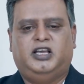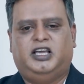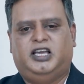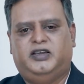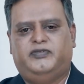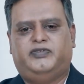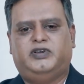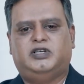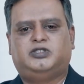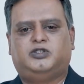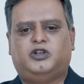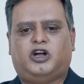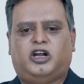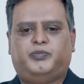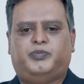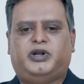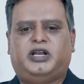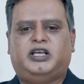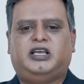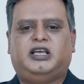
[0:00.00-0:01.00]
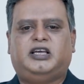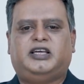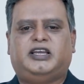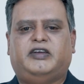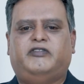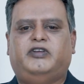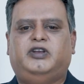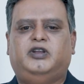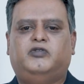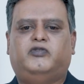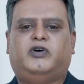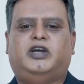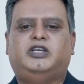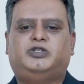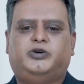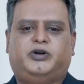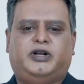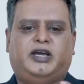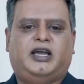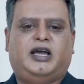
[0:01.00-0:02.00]
If he's not bringing revenue, why
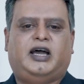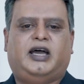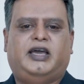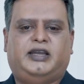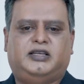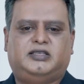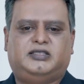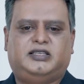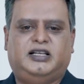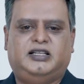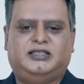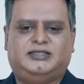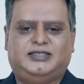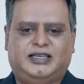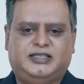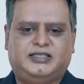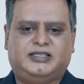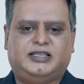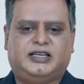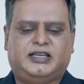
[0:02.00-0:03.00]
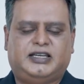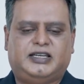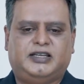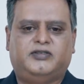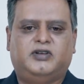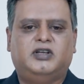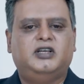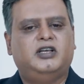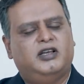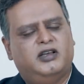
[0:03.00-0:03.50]
should I hire a sales executive?